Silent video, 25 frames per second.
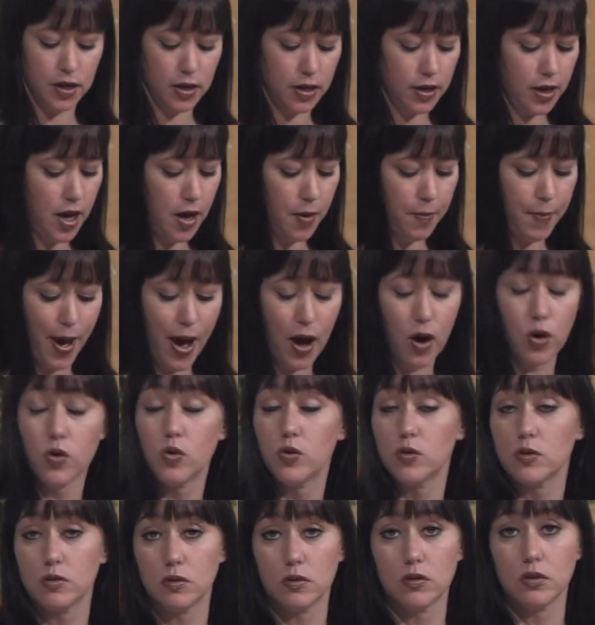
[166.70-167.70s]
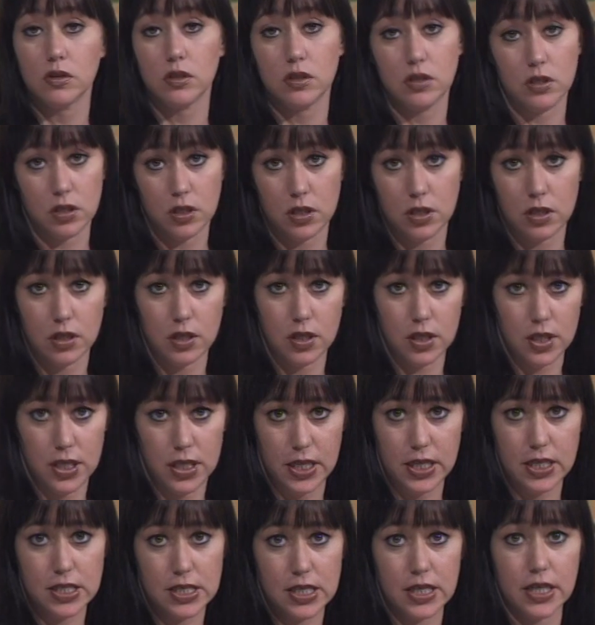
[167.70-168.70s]
about
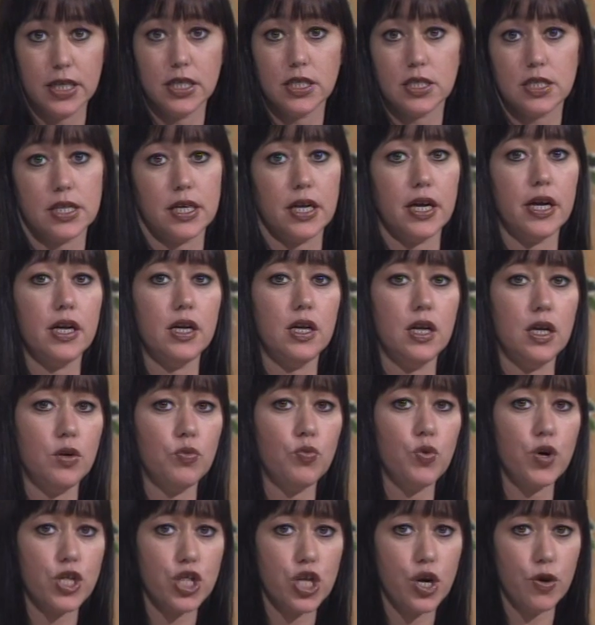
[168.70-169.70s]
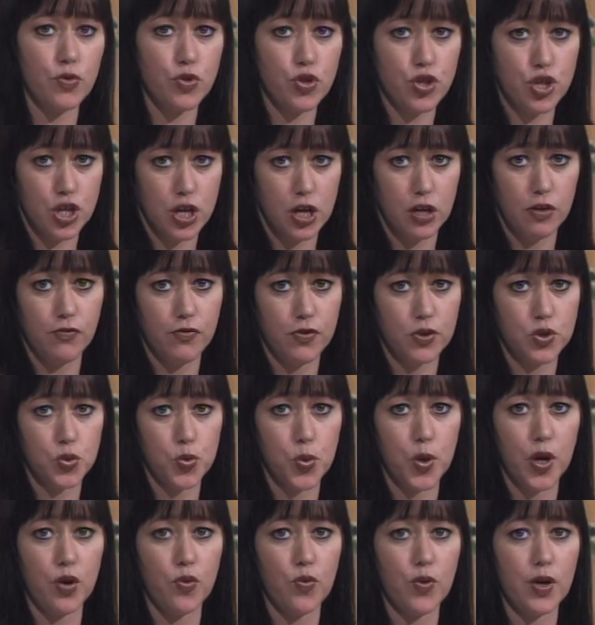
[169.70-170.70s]
this incident in which I was jailed for
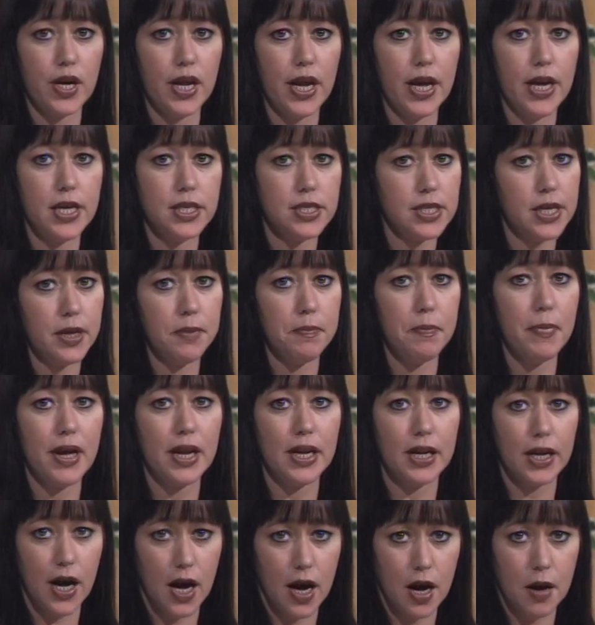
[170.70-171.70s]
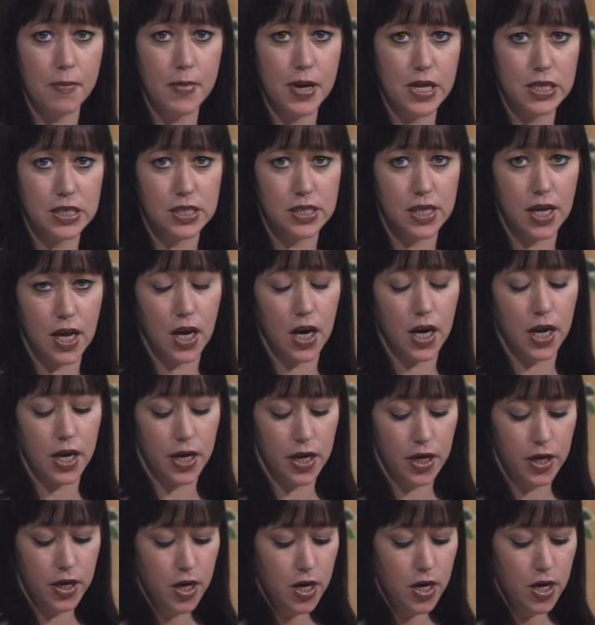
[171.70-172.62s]
21 days and made comments on it,